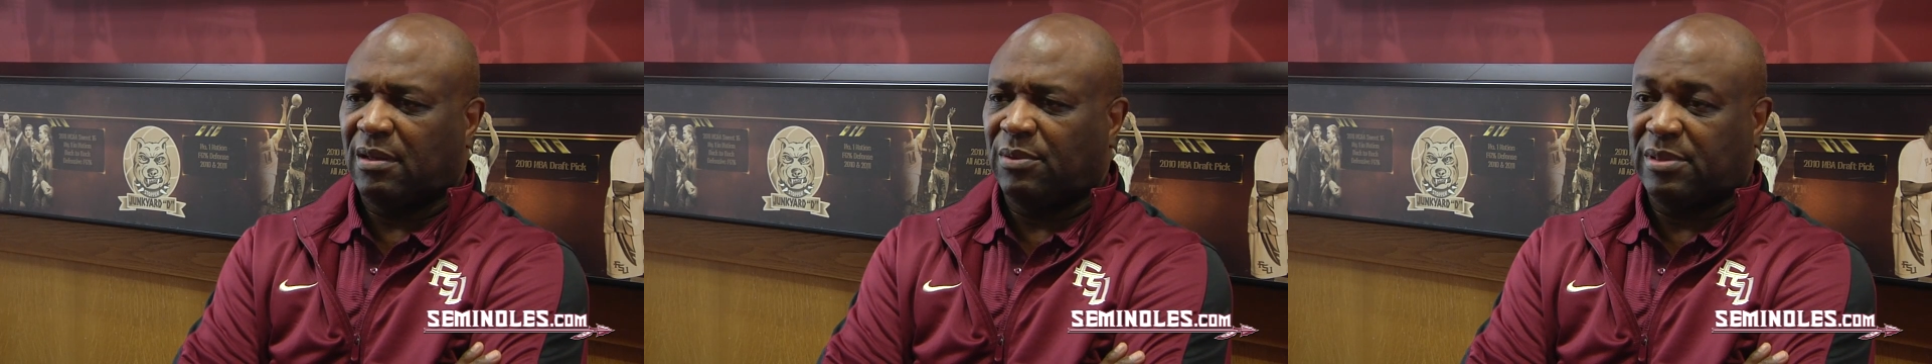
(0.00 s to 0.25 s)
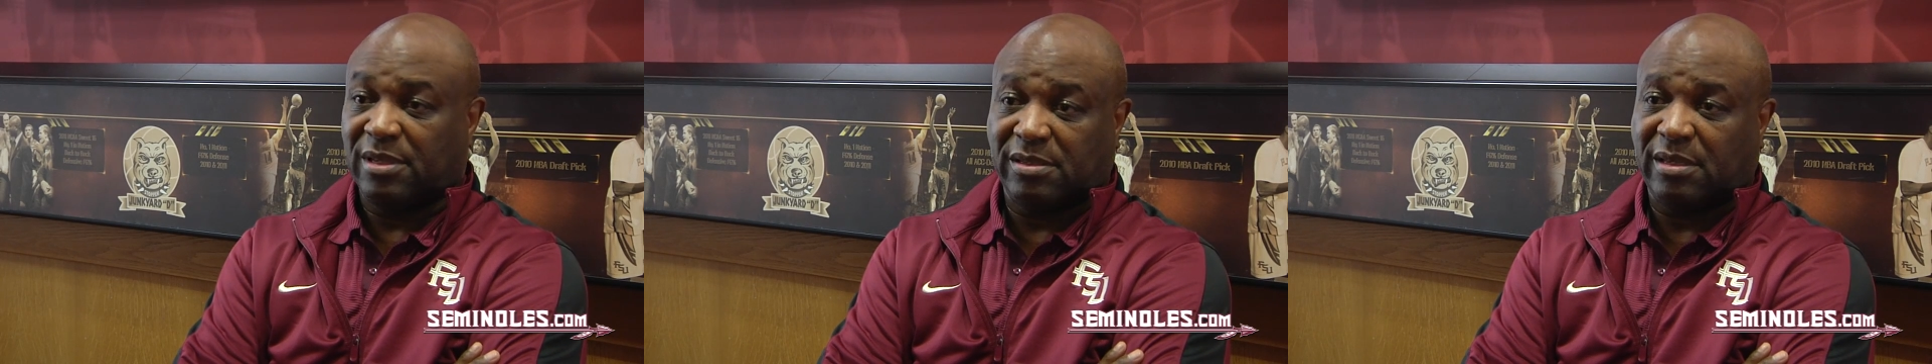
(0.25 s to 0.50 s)

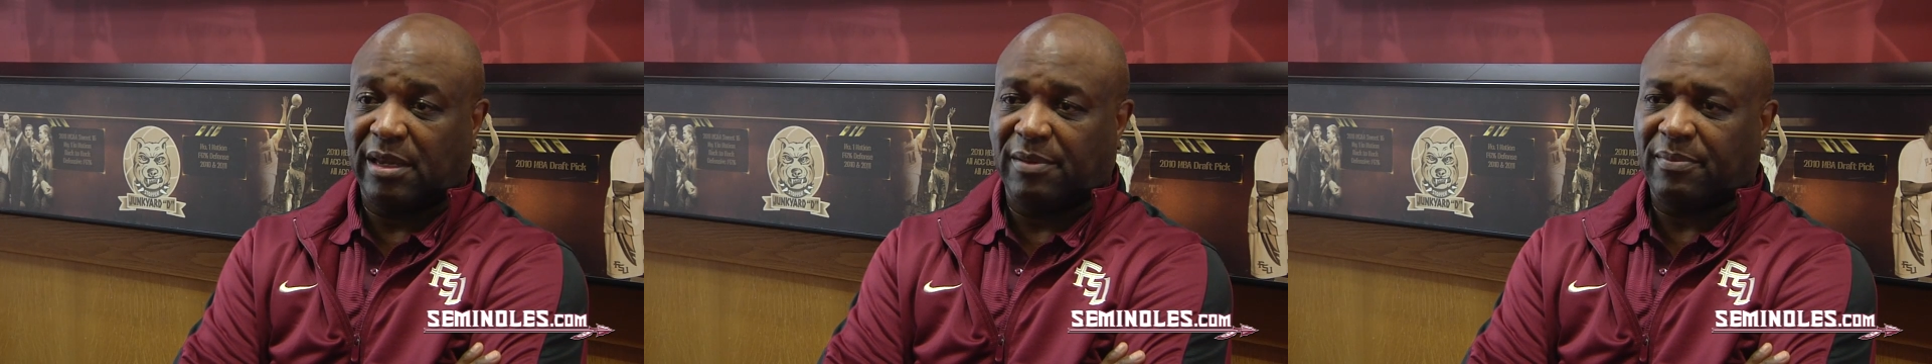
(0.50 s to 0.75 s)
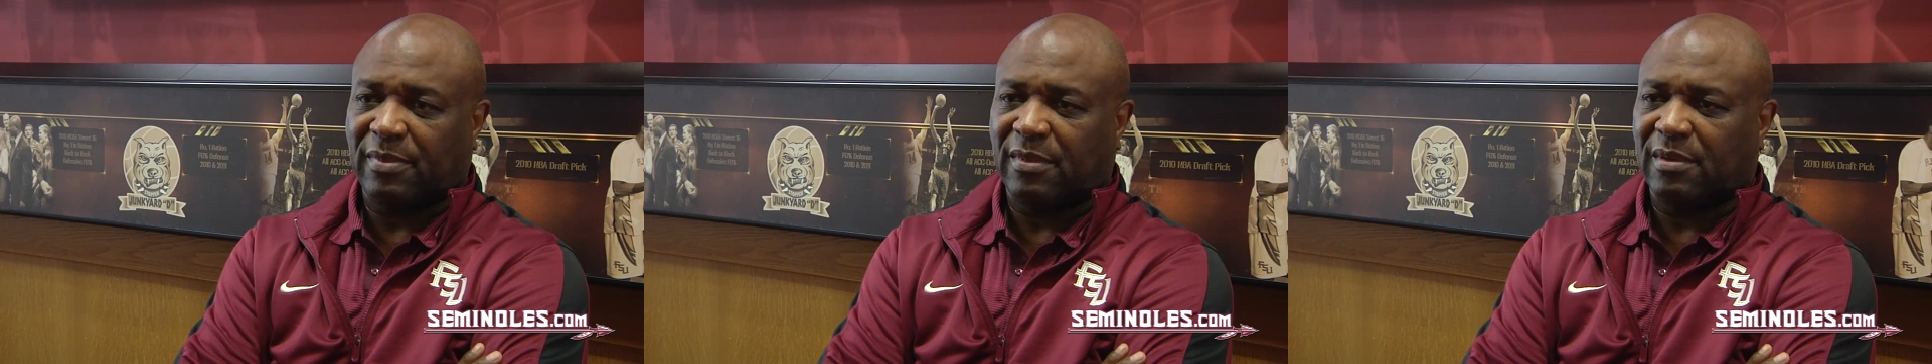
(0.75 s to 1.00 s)
with this
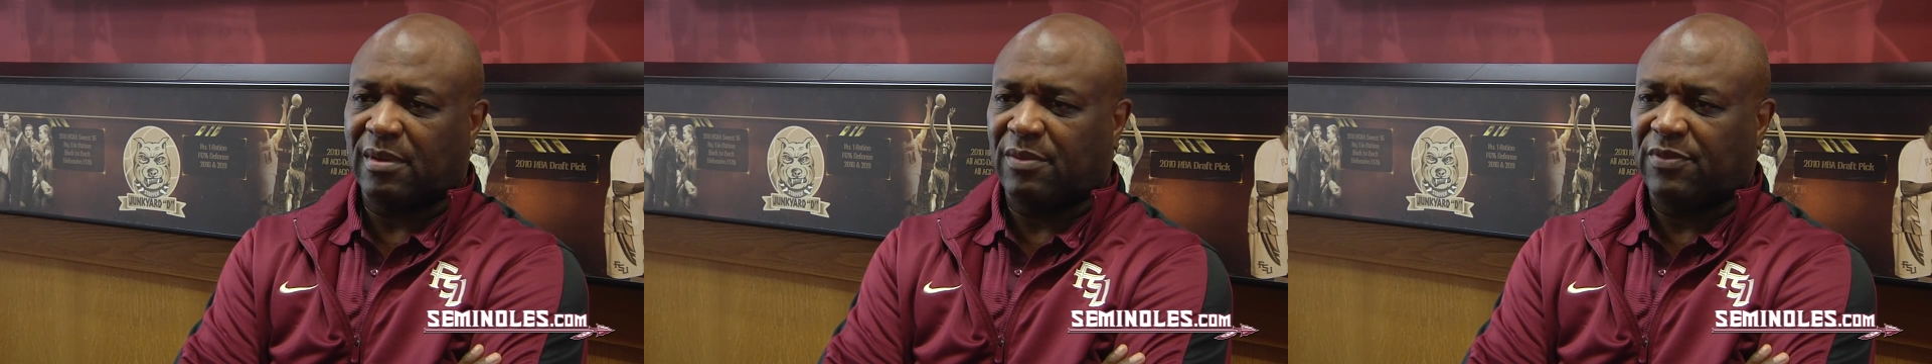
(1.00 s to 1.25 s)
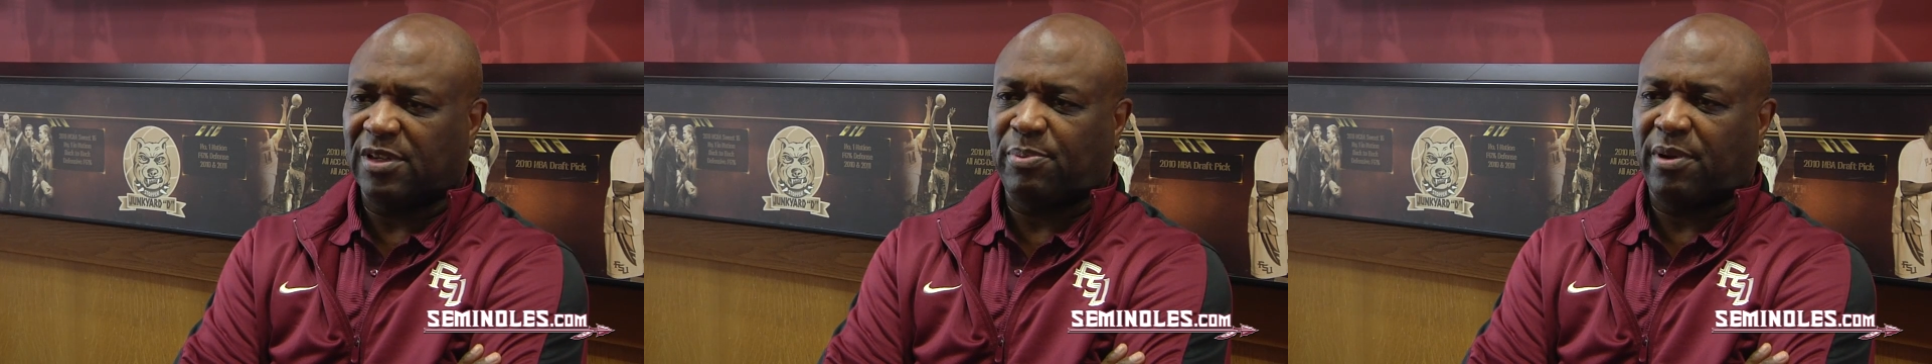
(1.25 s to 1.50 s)
team
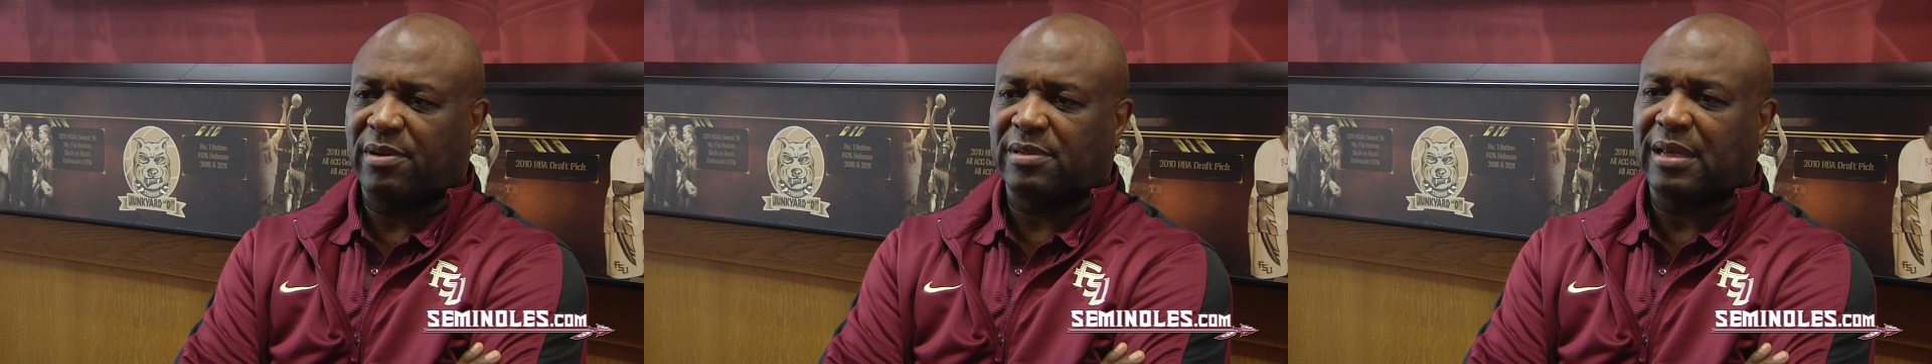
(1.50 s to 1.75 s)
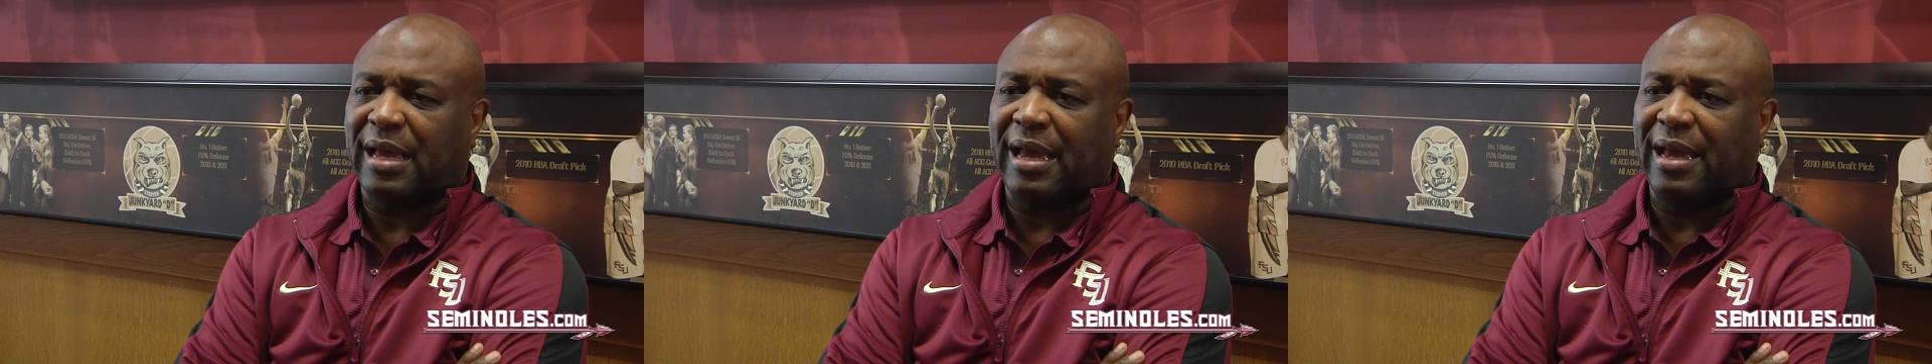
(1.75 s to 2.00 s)
of
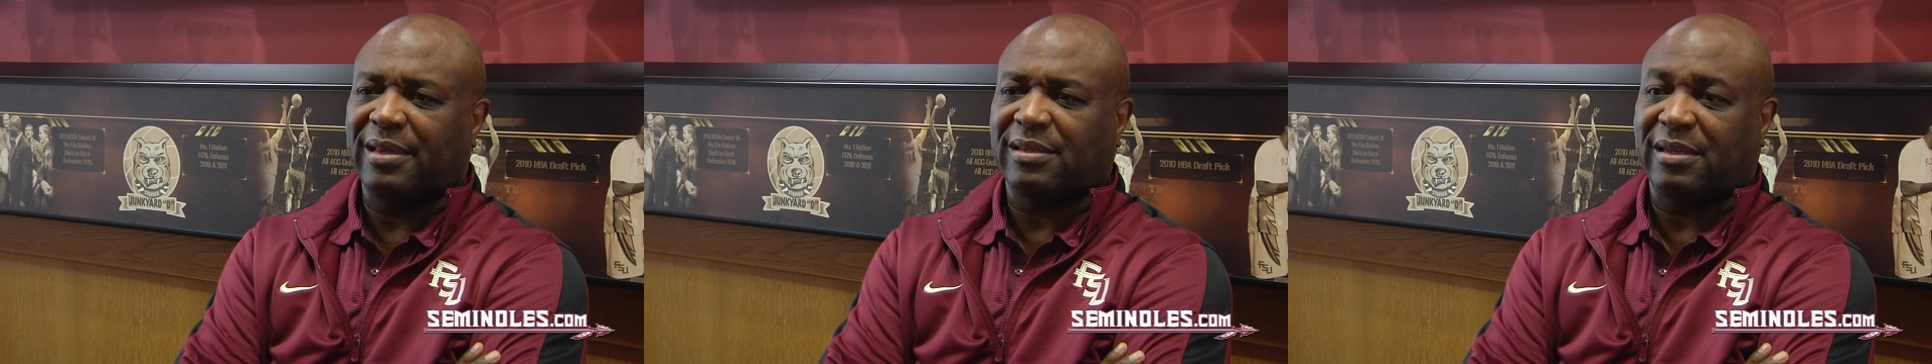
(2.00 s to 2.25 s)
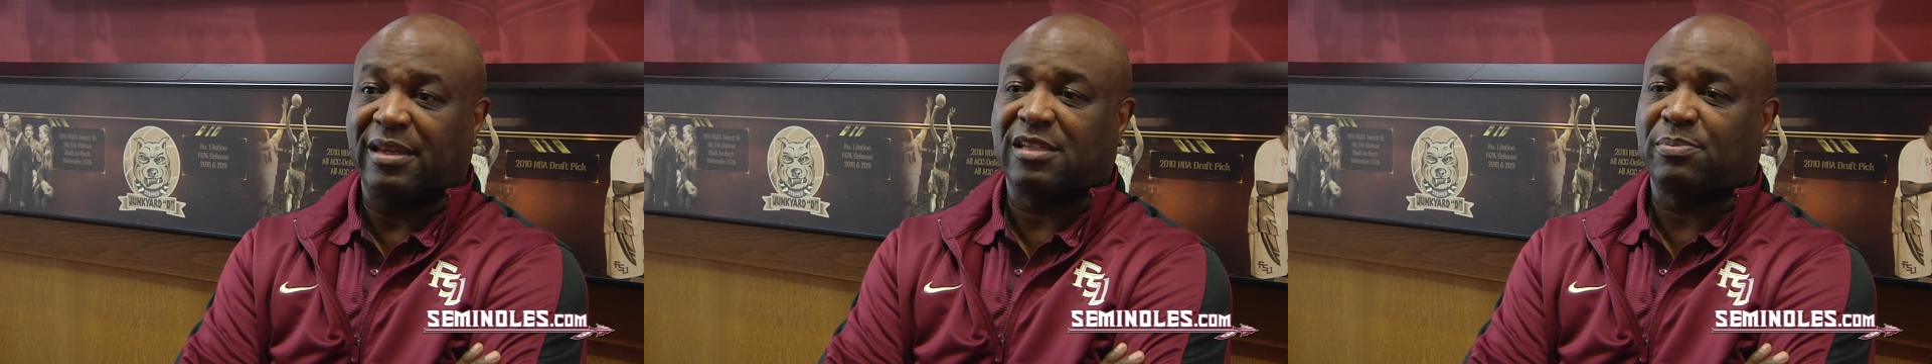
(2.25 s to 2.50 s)
experienced guys
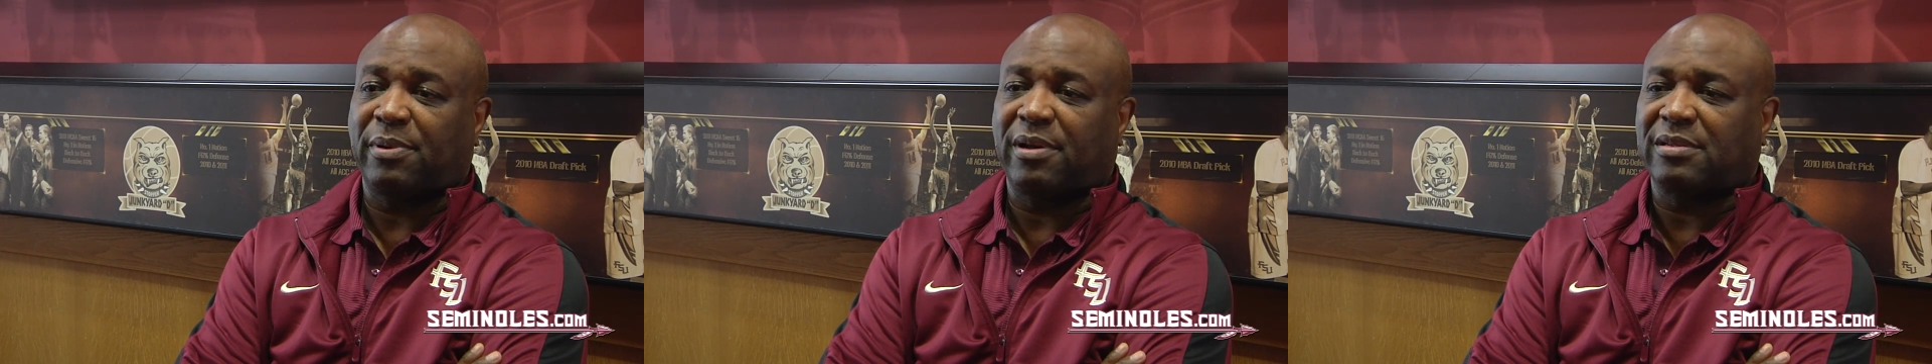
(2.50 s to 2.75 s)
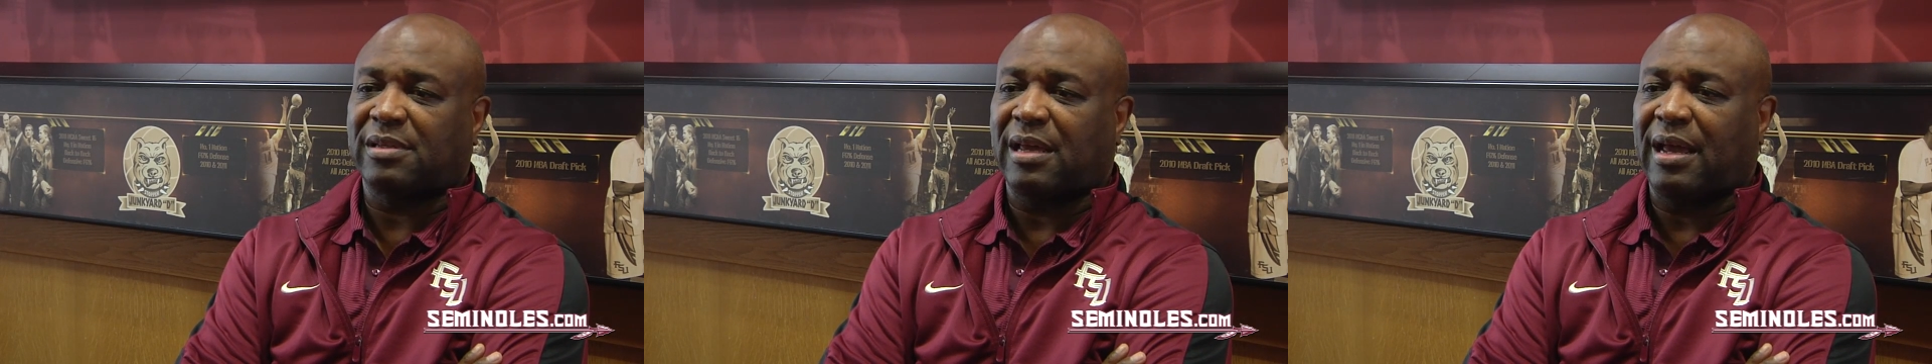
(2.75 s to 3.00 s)
and
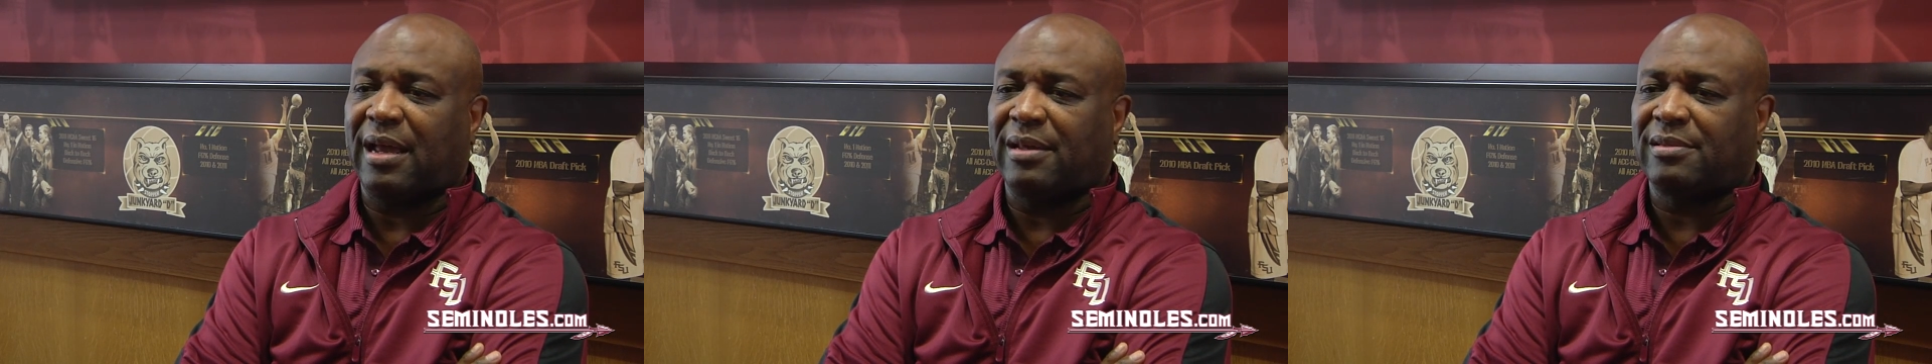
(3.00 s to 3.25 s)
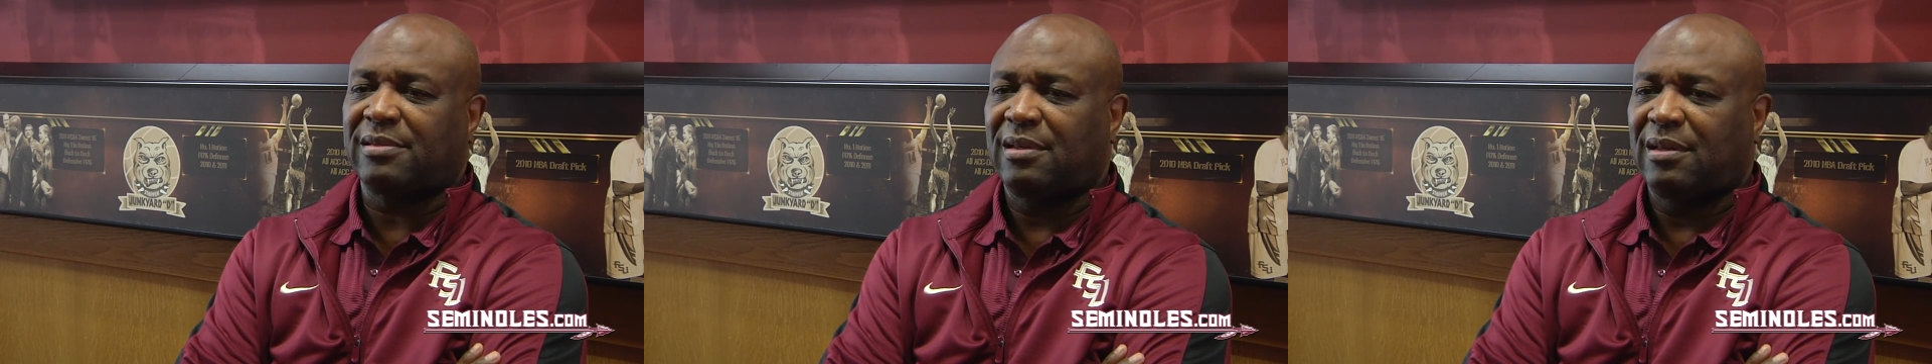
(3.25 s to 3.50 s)
inexperienced
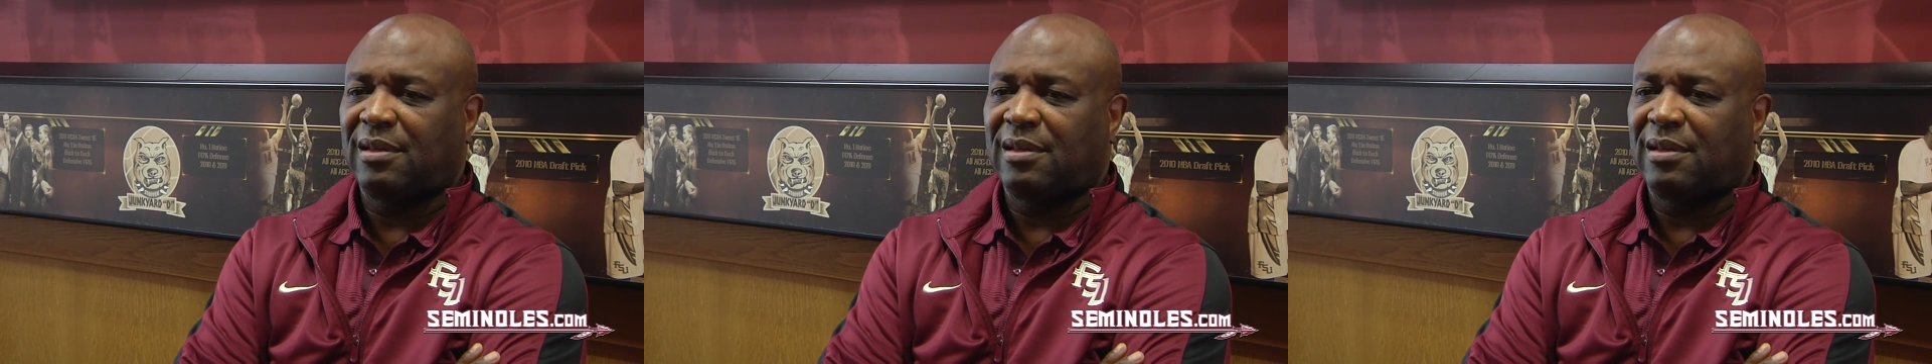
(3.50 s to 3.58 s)
guys.